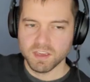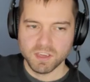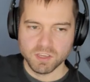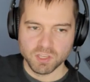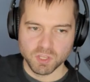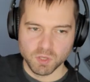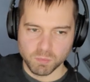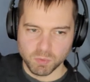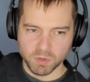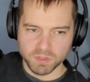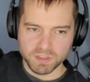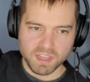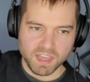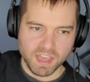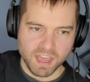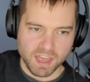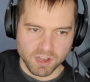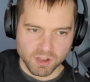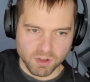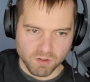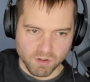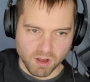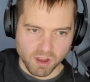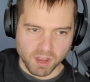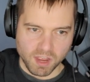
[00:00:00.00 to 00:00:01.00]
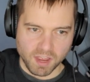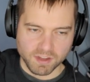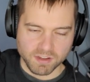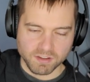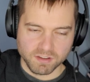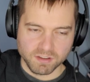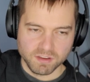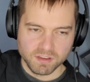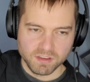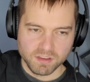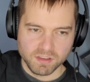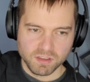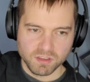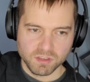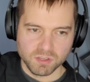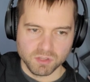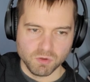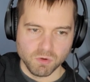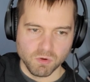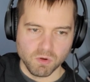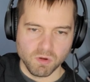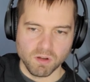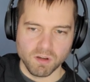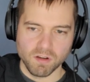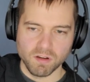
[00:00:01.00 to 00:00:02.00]
You put the header on
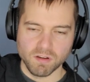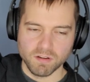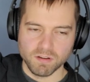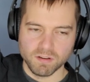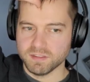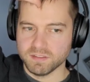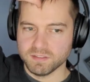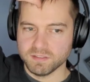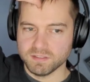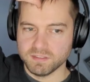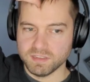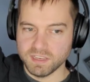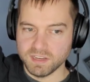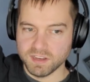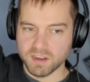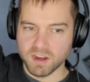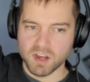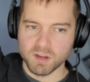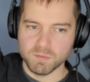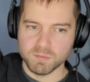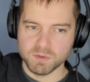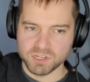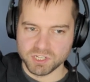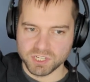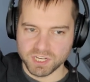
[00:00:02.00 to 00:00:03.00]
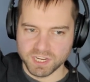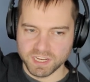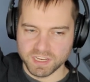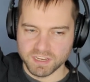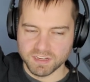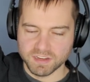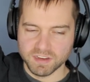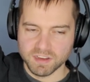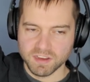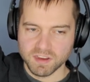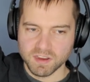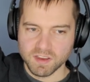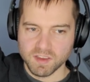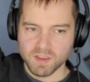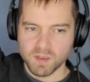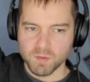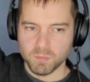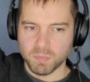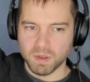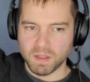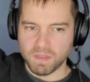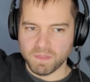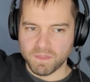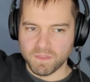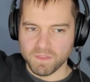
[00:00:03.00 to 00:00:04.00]
your D D R machine,
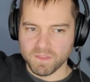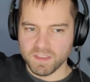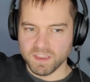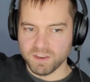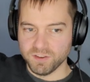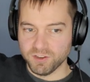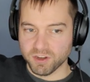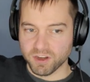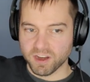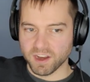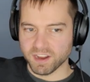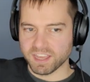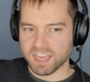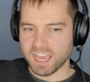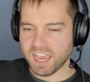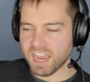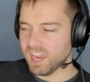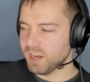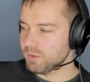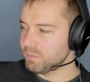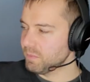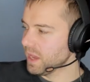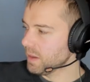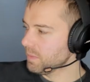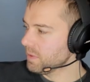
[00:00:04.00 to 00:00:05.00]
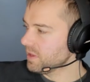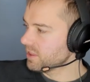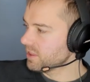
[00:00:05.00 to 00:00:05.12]
but in your arcade, maybe